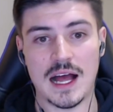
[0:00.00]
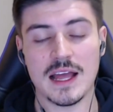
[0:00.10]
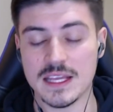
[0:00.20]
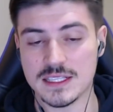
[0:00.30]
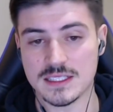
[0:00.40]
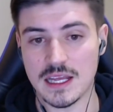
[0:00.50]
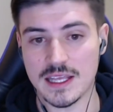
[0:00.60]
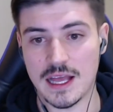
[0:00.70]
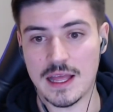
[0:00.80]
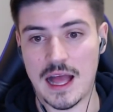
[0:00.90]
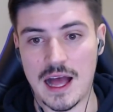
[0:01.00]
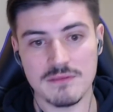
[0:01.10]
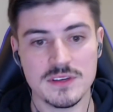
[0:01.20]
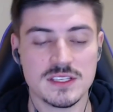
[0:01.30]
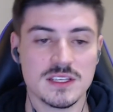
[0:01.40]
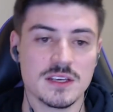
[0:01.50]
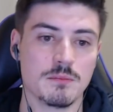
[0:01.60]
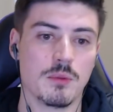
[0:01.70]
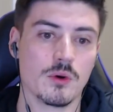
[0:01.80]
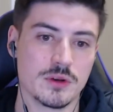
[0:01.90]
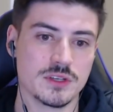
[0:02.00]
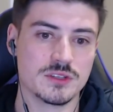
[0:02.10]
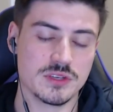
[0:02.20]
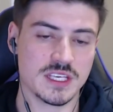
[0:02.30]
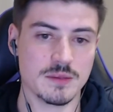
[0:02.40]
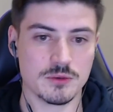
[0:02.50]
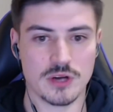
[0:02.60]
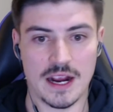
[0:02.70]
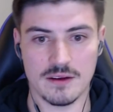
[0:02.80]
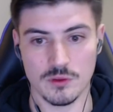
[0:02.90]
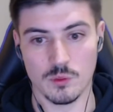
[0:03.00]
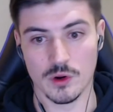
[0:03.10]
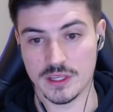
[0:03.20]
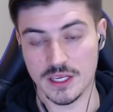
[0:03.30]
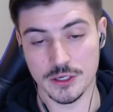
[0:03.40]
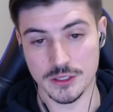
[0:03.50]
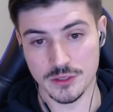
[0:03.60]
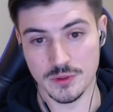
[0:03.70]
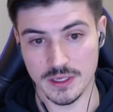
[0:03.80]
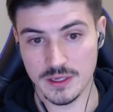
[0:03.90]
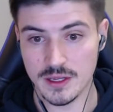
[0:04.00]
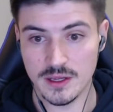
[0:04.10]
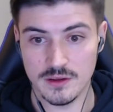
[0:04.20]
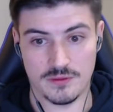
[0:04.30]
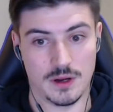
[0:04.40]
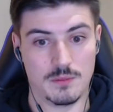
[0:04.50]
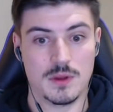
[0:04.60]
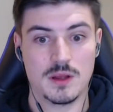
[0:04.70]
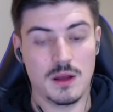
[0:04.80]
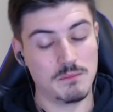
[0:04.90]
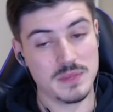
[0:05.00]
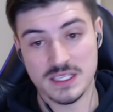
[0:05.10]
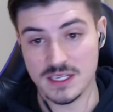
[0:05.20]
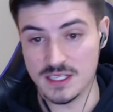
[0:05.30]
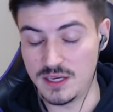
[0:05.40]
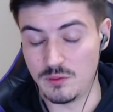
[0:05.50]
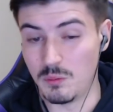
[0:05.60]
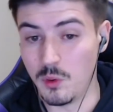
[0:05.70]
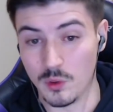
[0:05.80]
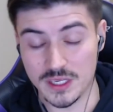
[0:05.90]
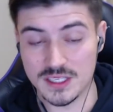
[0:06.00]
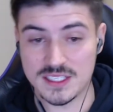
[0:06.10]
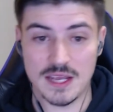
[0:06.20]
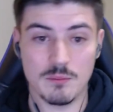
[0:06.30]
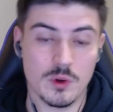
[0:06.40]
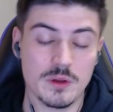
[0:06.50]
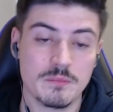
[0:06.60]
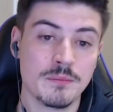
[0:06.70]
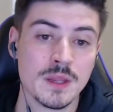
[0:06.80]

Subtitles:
it's obviously important to keep track of the work that you're doing from a business and reporting standpoint,